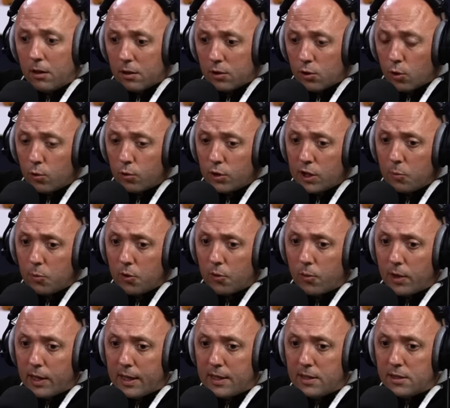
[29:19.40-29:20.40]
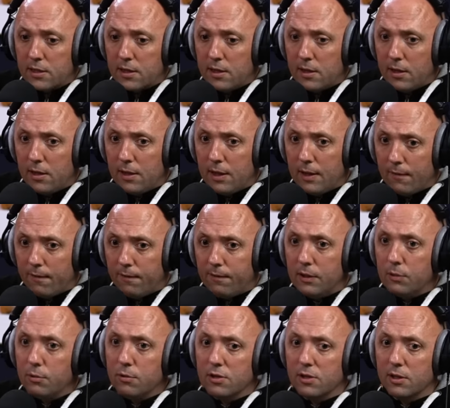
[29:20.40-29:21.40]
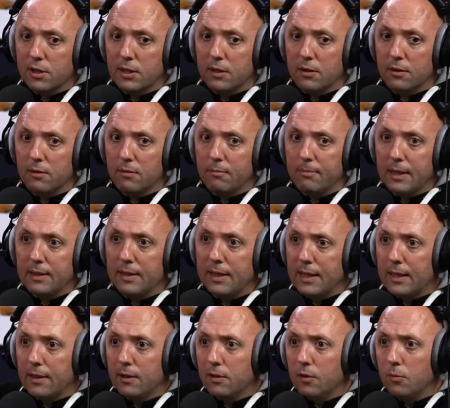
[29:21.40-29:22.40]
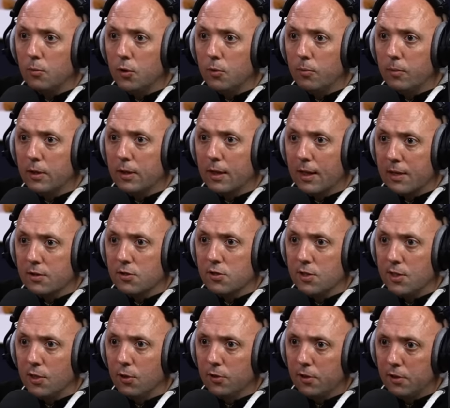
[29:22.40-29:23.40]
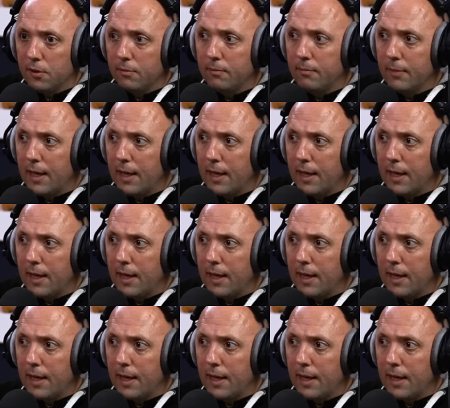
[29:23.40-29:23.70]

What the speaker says: Goalkeeper wise, it feels like Melier at the moment has the honour.